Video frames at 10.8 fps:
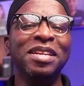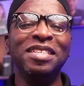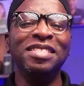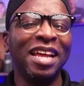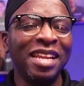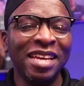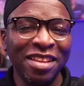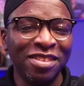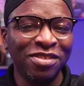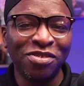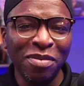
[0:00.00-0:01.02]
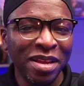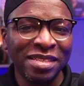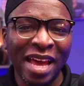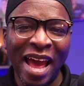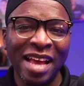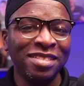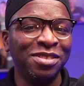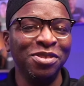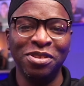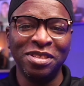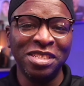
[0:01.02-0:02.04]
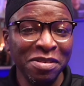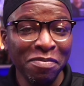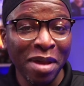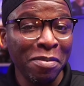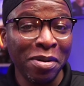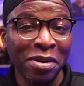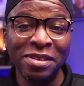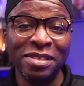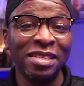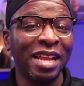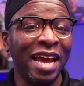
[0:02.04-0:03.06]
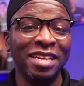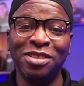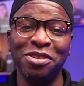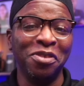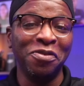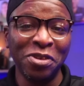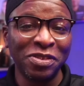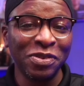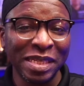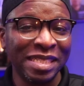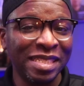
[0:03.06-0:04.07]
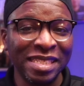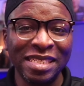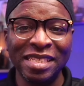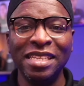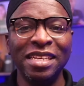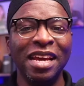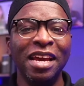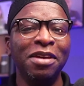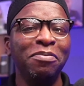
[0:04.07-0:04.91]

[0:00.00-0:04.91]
You can delegate streaming tasks to your team members, like to your virtual assistant,